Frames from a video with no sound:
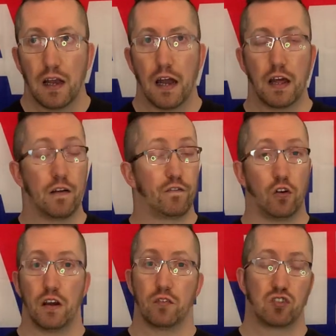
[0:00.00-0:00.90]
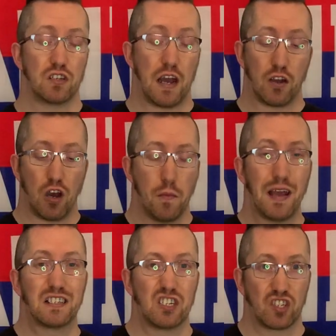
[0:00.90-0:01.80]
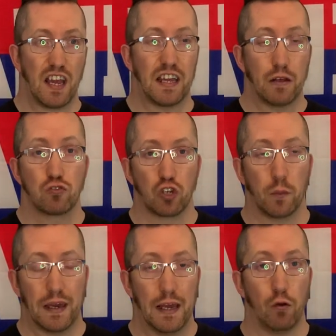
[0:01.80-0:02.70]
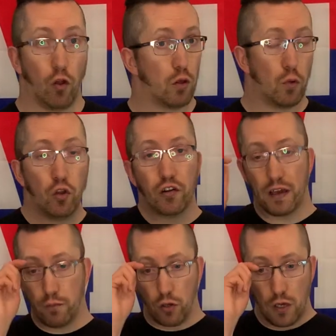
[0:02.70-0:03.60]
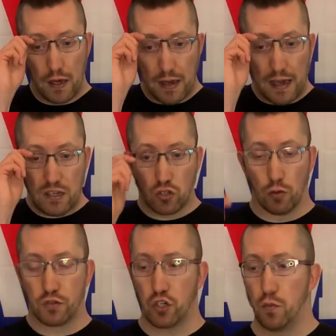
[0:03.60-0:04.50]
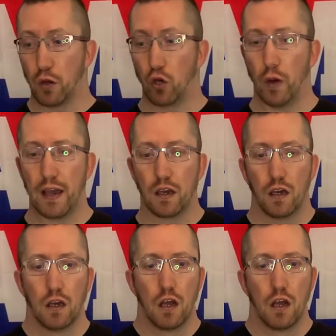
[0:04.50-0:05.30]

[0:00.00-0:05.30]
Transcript: I thought I got a message saying it was going to be here on the Monday, but it's come super quick.